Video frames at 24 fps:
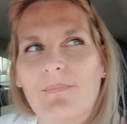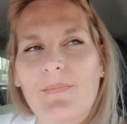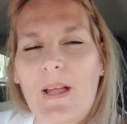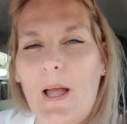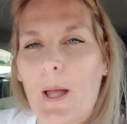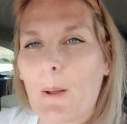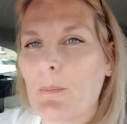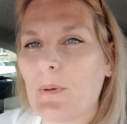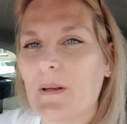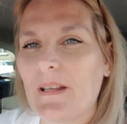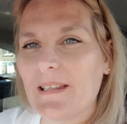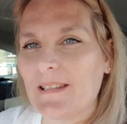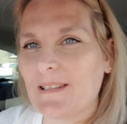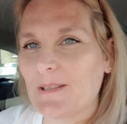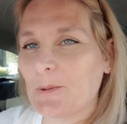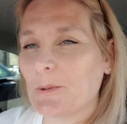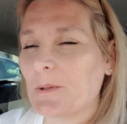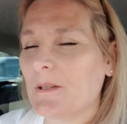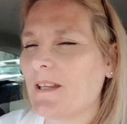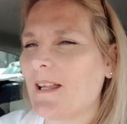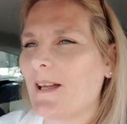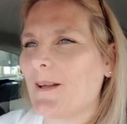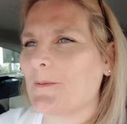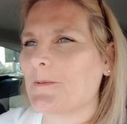I'm pleased to
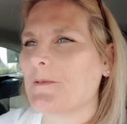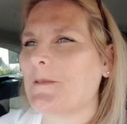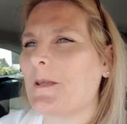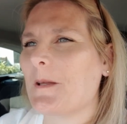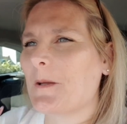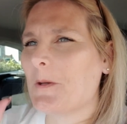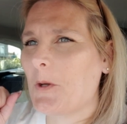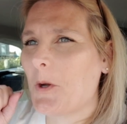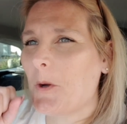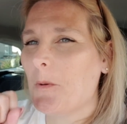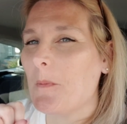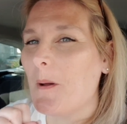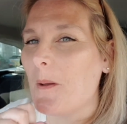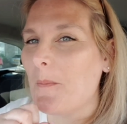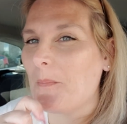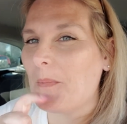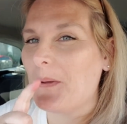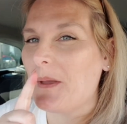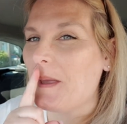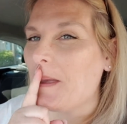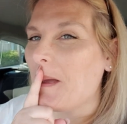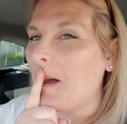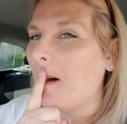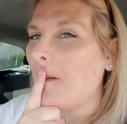announce I've got my
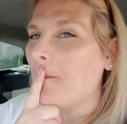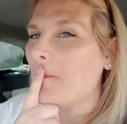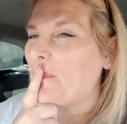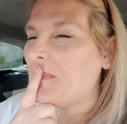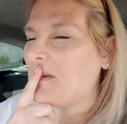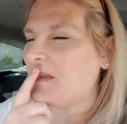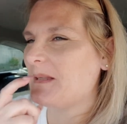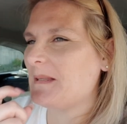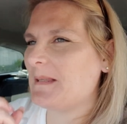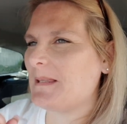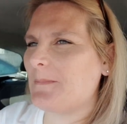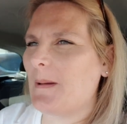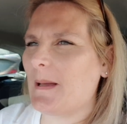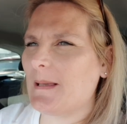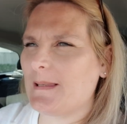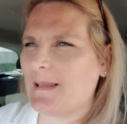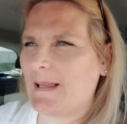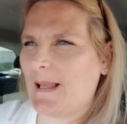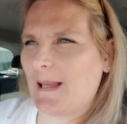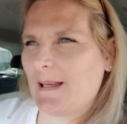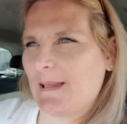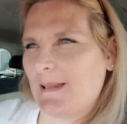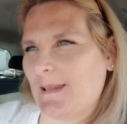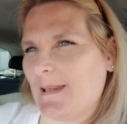pumpkin spice
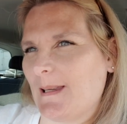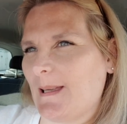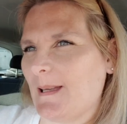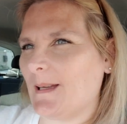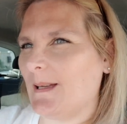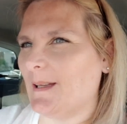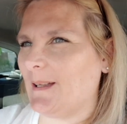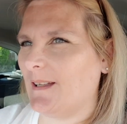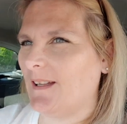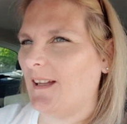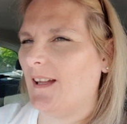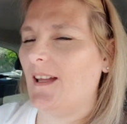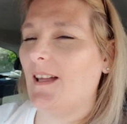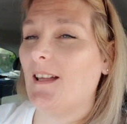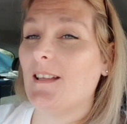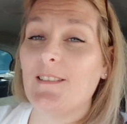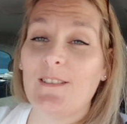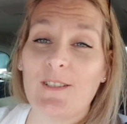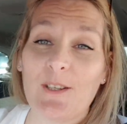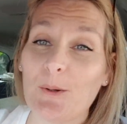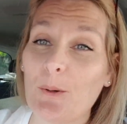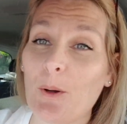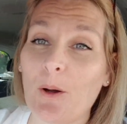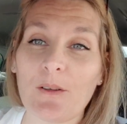latte. It's
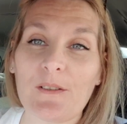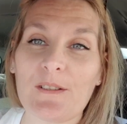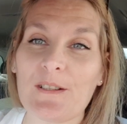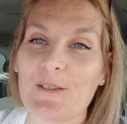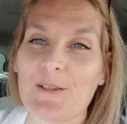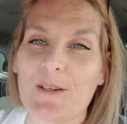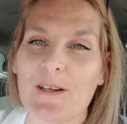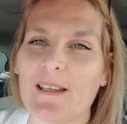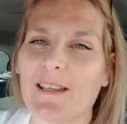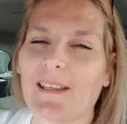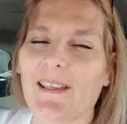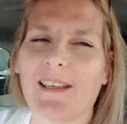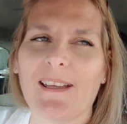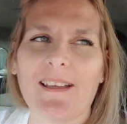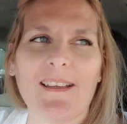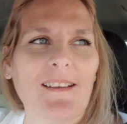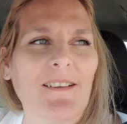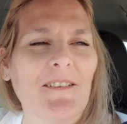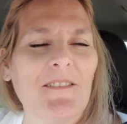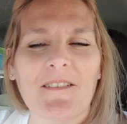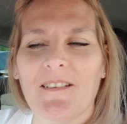too hot to drink it.